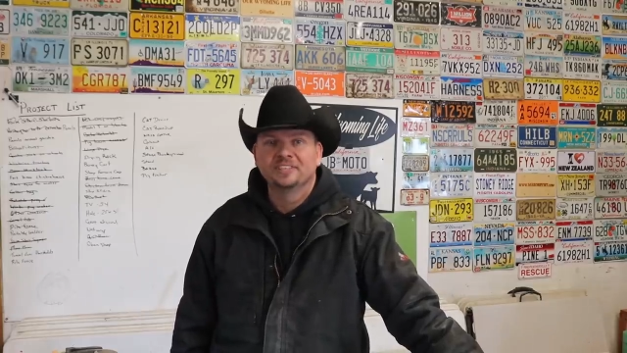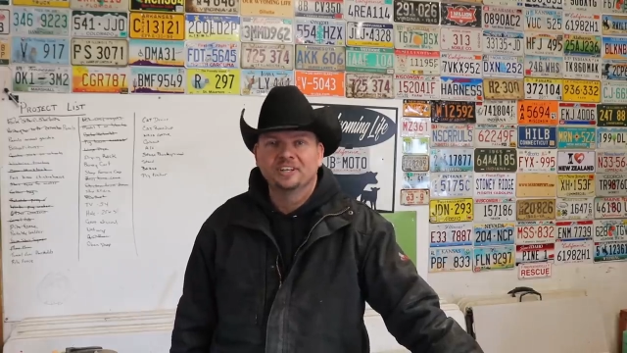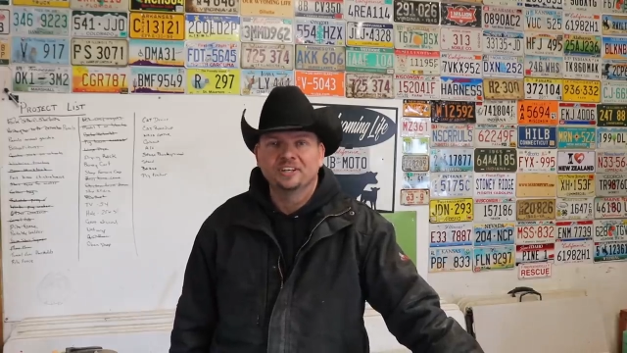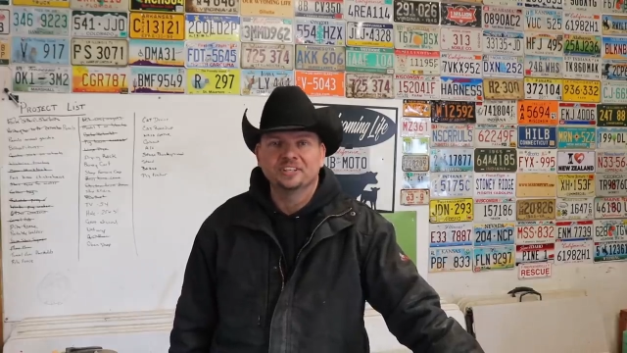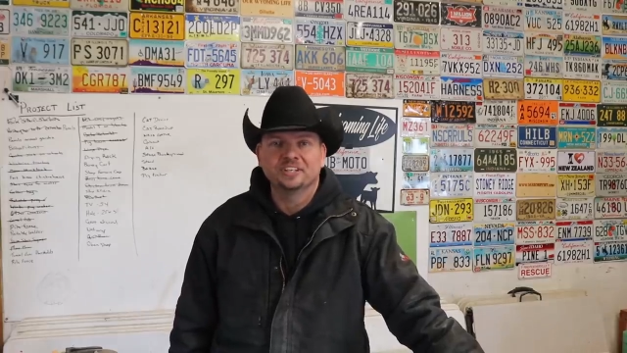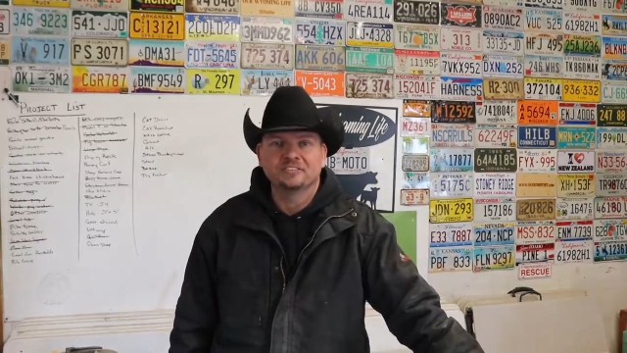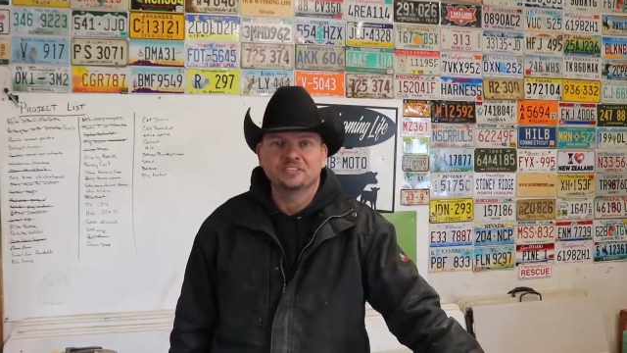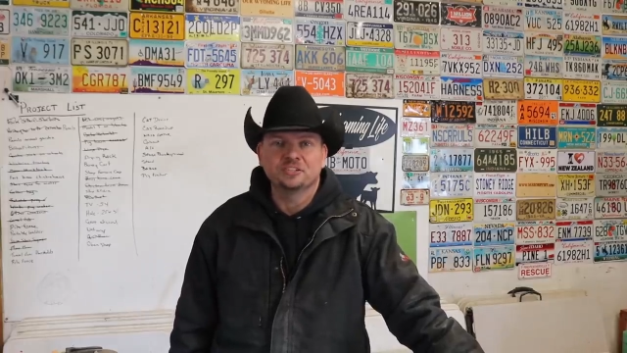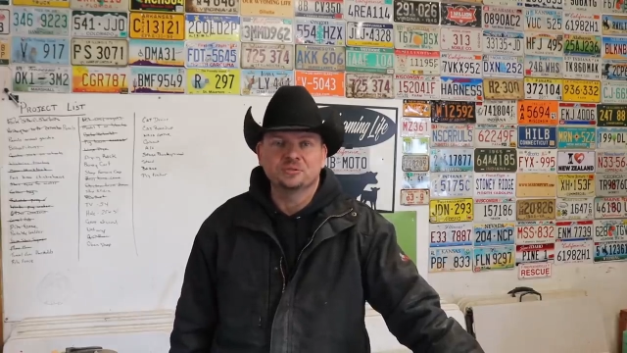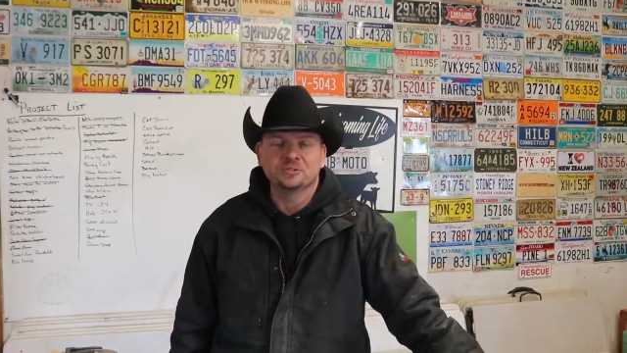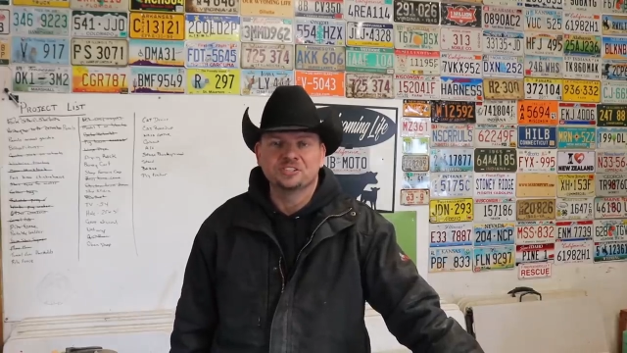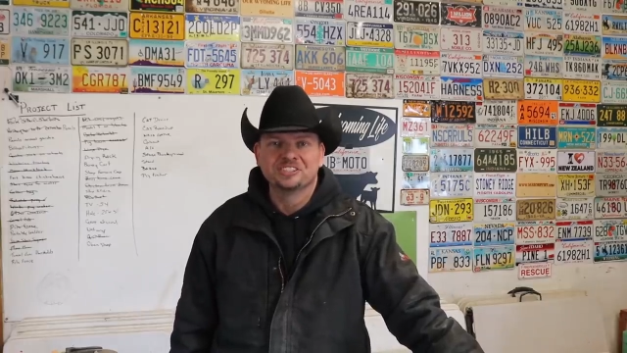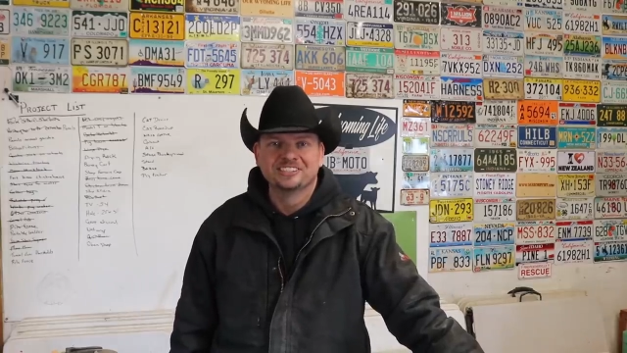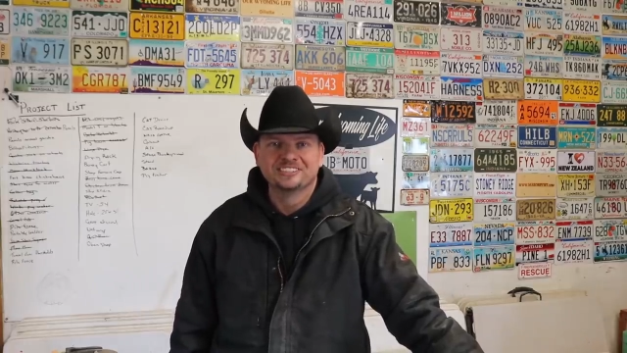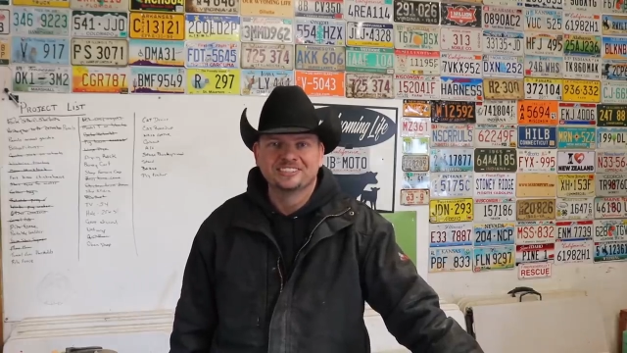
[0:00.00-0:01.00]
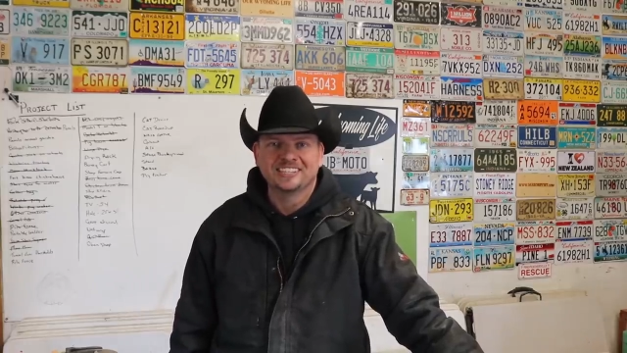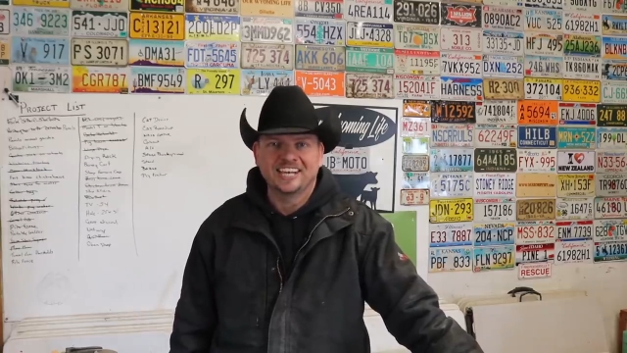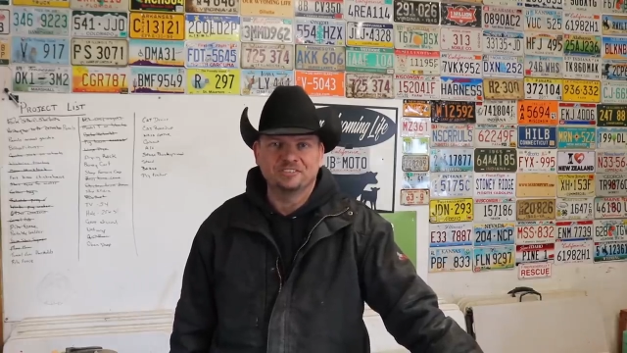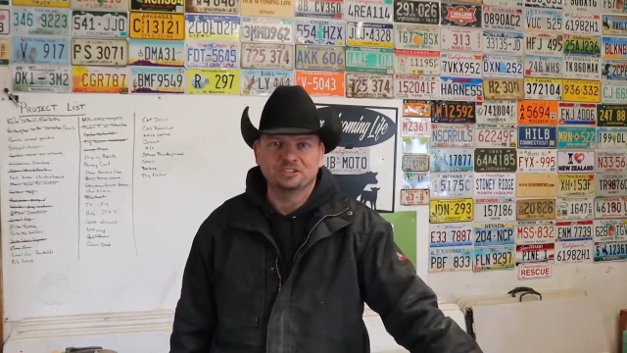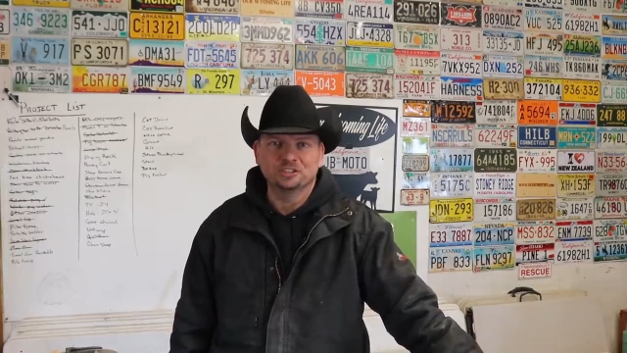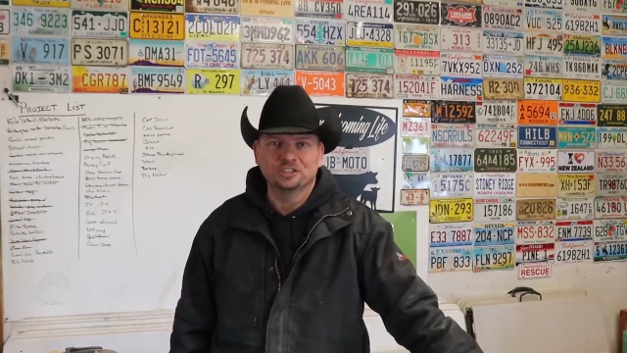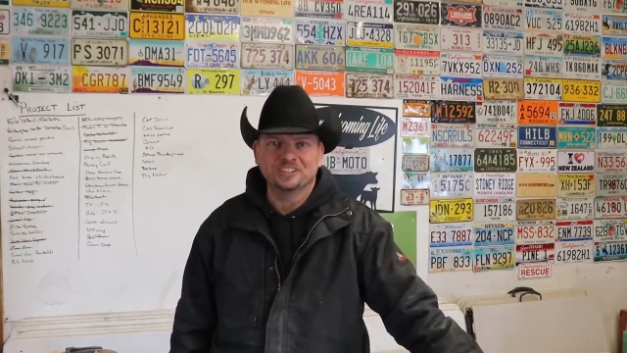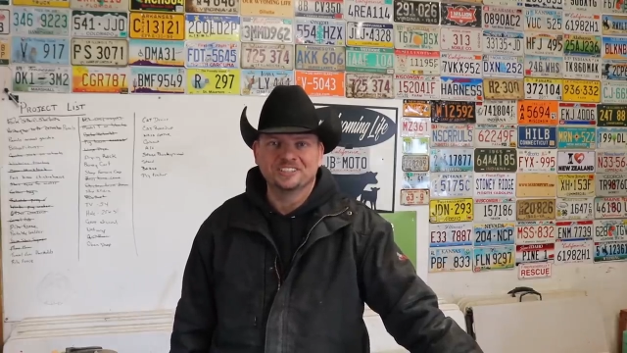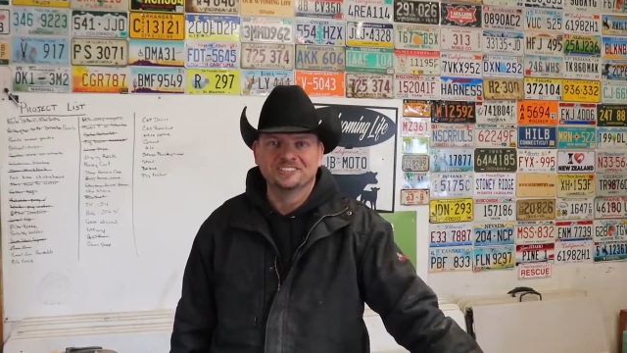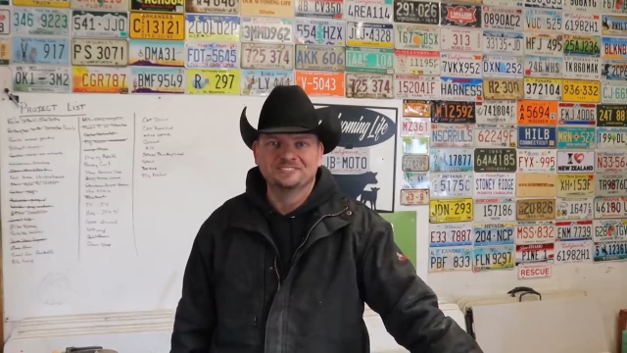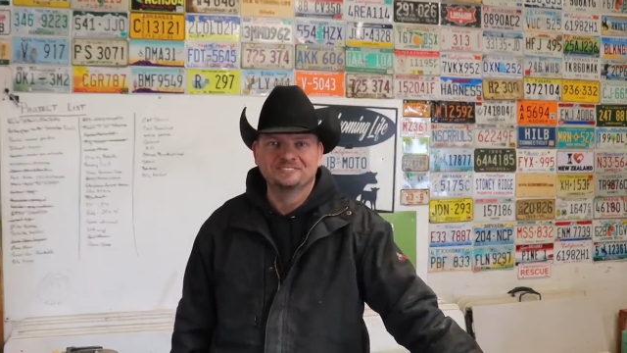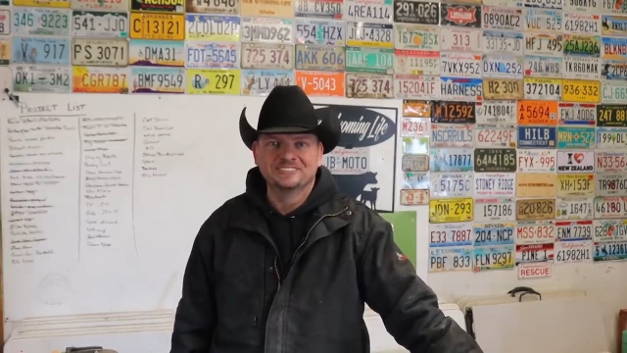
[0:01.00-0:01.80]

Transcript: All you have to do is have a look.